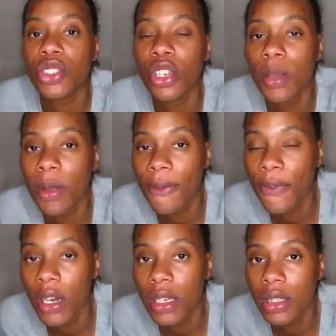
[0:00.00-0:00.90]
journey be
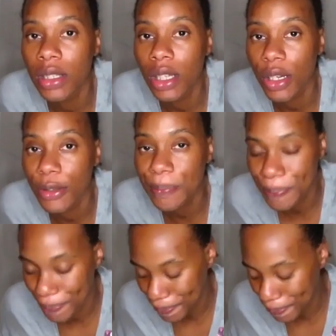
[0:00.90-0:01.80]
fun. So
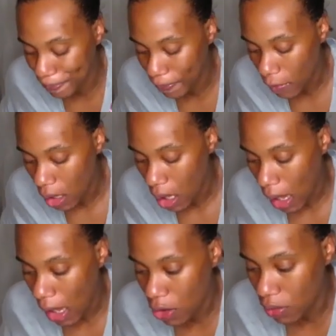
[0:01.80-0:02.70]

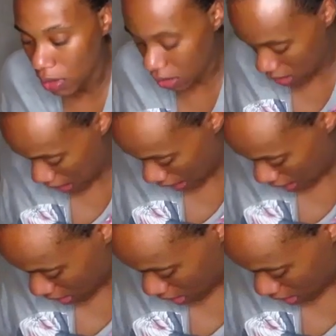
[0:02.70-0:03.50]
I use that